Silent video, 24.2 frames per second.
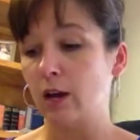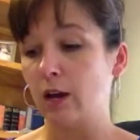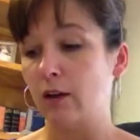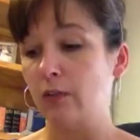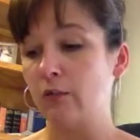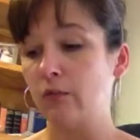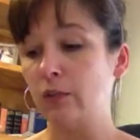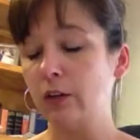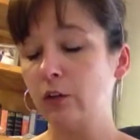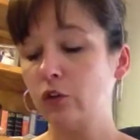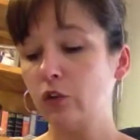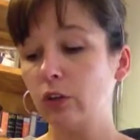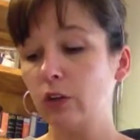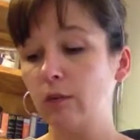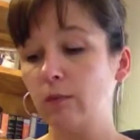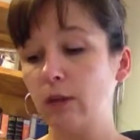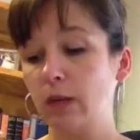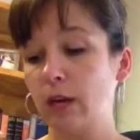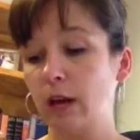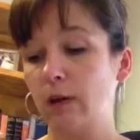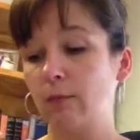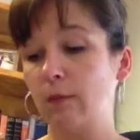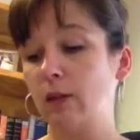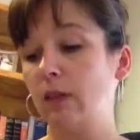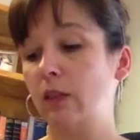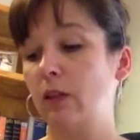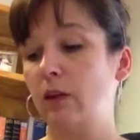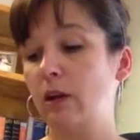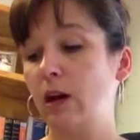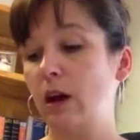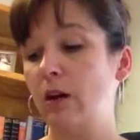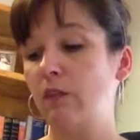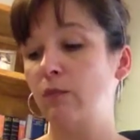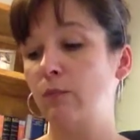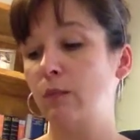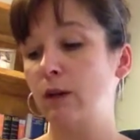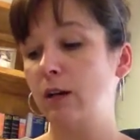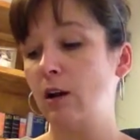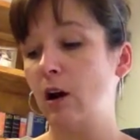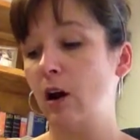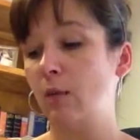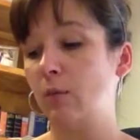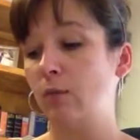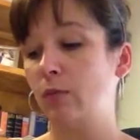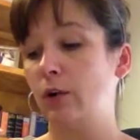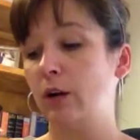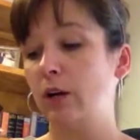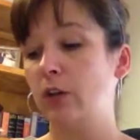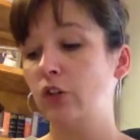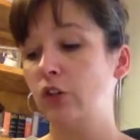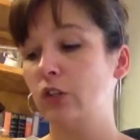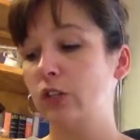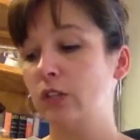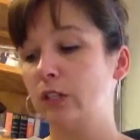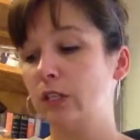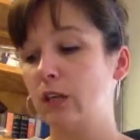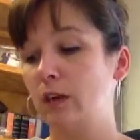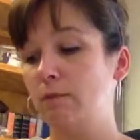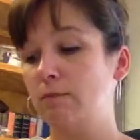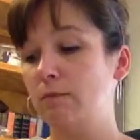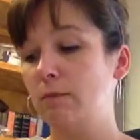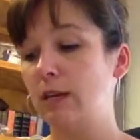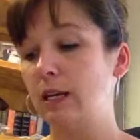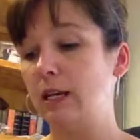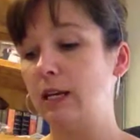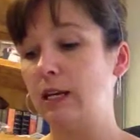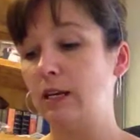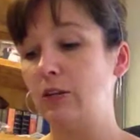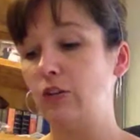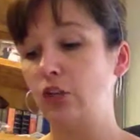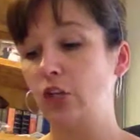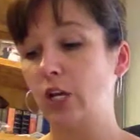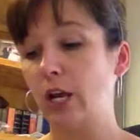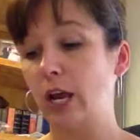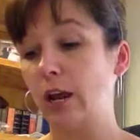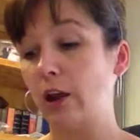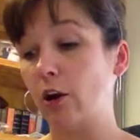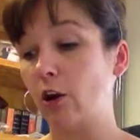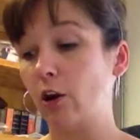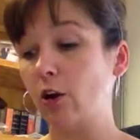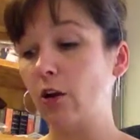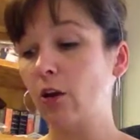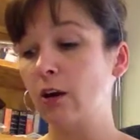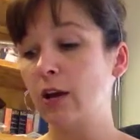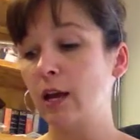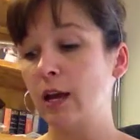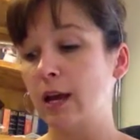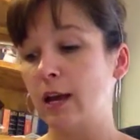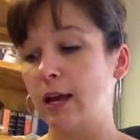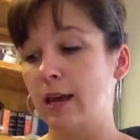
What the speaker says: eventually becoming the Government Operations Committee chair